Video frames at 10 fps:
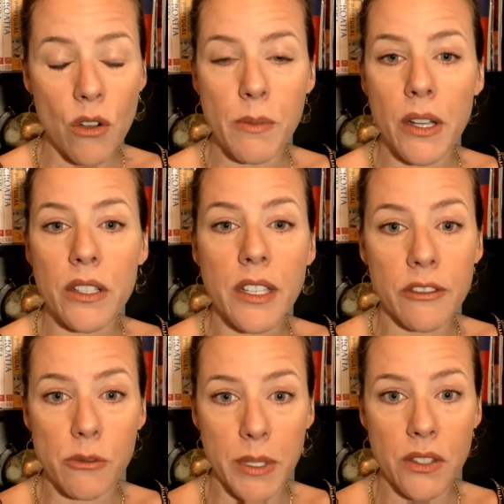about
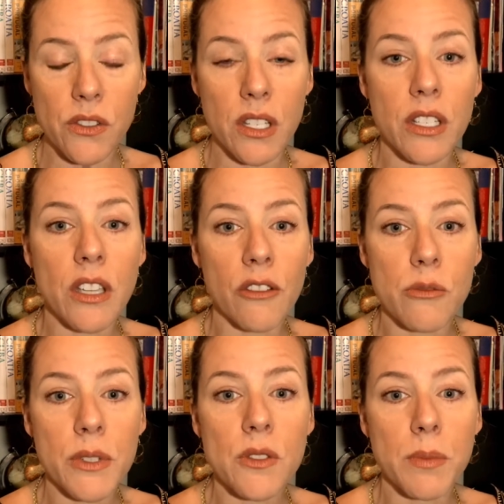governments and
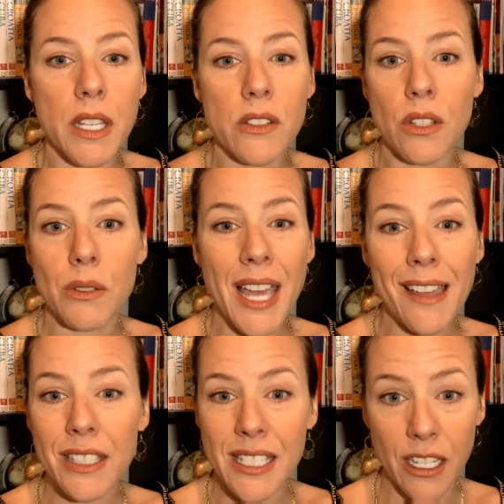governments being
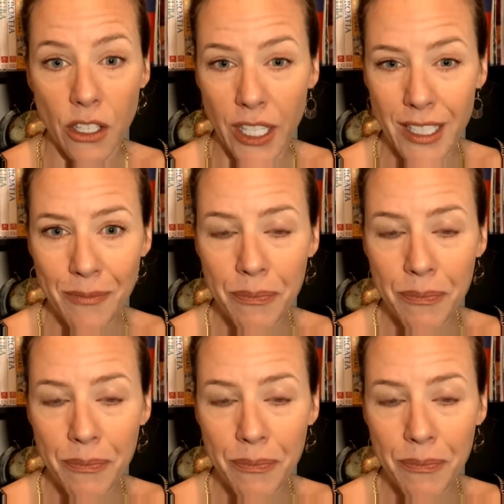totalitarian